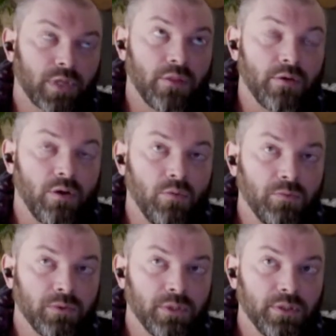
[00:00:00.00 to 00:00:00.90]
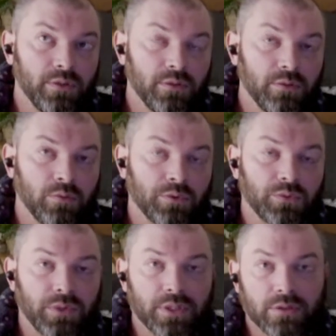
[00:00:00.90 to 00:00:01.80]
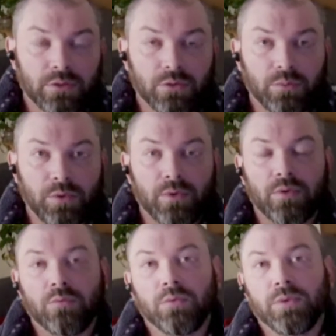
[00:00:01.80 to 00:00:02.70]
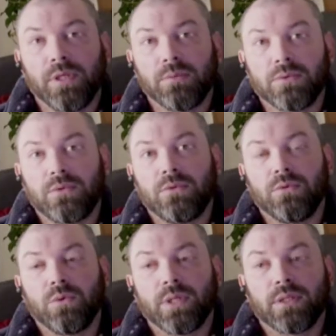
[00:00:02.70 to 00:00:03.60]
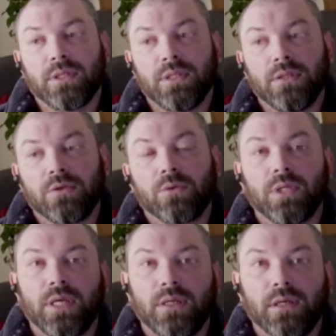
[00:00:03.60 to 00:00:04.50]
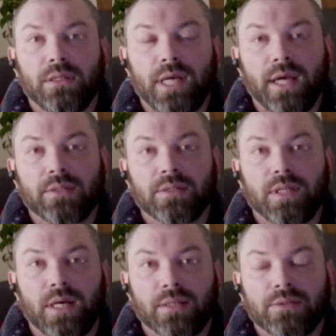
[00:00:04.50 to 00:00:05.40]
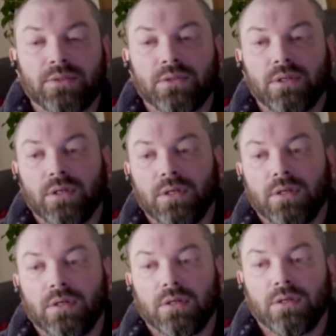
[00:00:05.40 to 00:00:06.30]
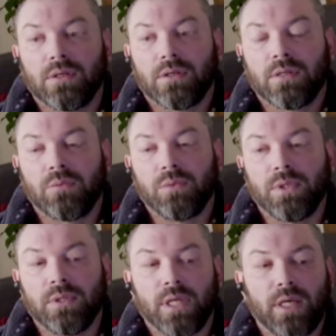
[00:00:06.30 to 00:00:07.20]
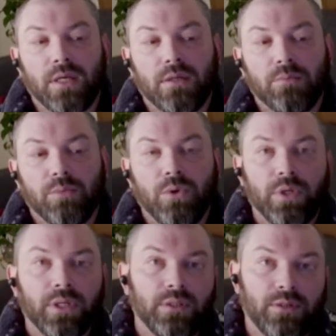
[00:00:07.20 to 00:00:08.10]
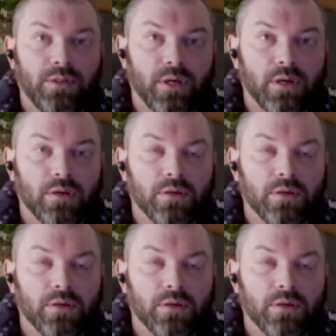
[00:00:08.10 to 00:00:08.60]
hopefully once we get a loop, we'll be able to quickly create attack slots that we can then put into there